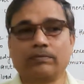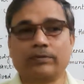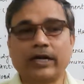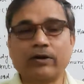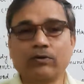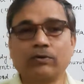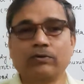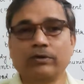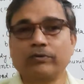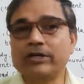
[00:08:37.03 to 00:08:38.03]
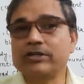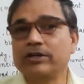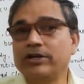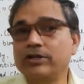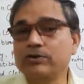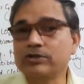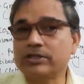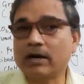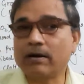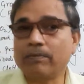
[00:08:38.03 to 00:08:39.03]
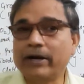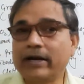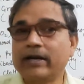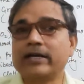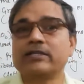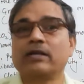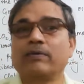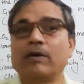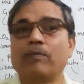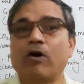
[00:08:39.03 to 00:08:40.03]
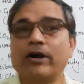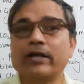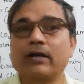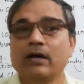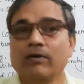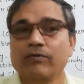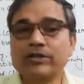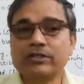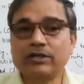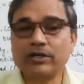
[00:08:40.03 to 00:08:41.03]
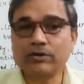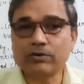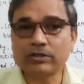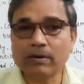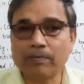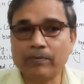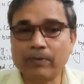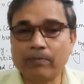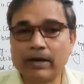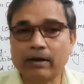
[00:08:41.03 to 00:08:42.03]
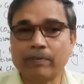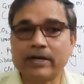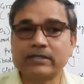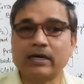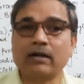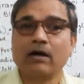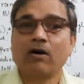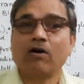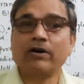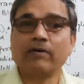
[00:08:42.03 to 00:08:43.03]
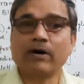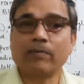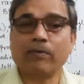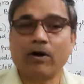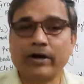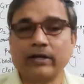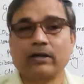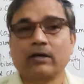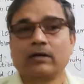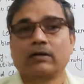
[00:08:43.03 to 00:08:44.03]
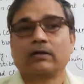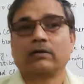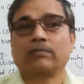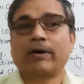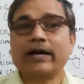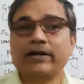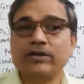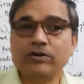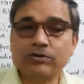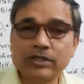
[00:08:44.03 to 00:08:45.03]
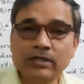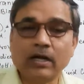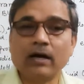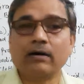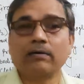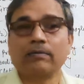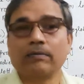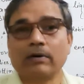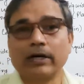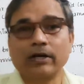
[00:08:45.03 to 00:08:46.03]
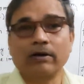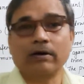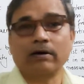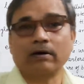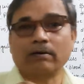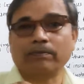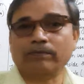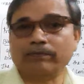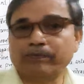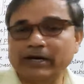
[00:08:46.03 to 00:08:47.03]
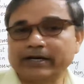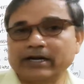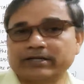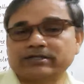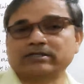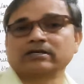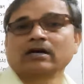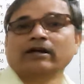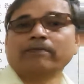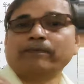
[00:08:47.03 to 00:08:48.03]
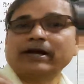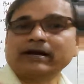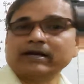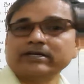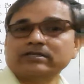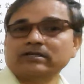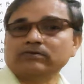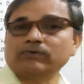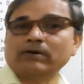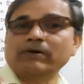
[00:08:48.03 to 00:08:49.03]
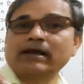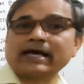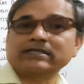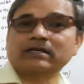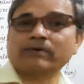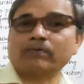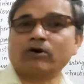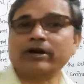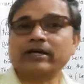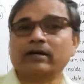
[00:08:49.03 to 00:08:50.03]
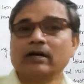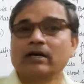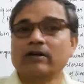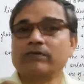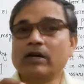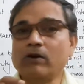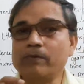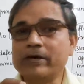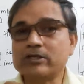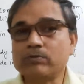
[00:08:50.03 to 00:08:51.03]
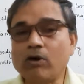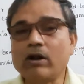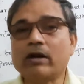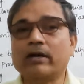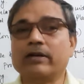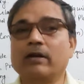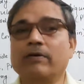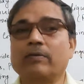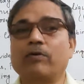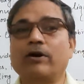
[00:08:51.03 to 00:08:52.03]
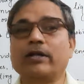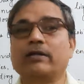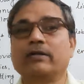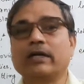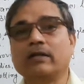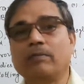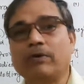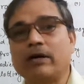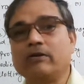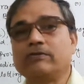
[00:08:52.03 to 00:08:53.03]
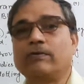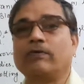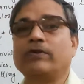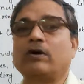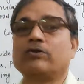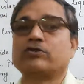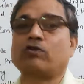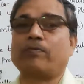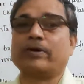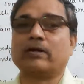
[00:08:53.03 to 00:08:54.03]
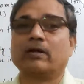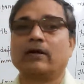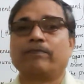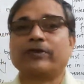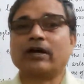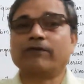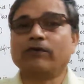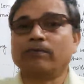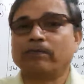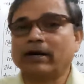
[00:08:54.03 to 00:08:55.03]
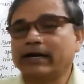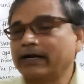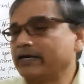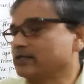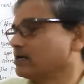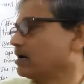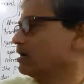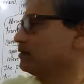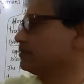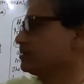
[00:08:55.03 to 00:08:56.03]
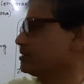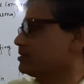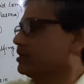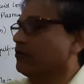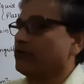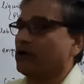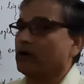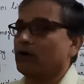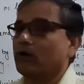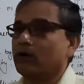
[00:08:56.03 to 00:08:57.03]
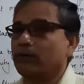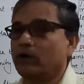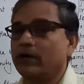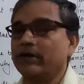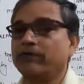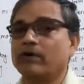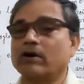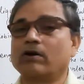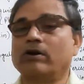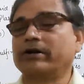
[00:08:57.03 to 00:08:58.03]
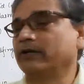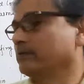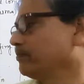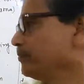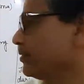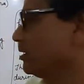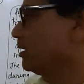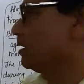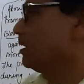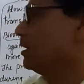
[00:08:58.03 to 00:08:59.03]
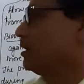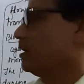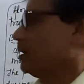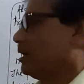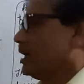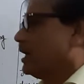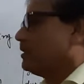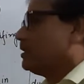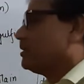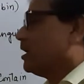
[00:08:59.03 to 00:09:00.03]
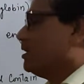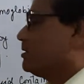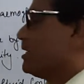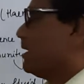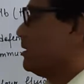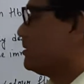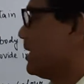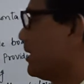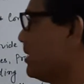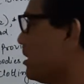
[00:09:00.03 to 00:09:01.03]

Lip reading: dengue, which reduce the platelets in our body, which reduce the blood pressure in our body by reducing the platelets. If platelets it will be less in our body, if there will be a small cut in our body, then the blood is flow without stopping. Therefore, platelets are necessary for our body for clotting. And the second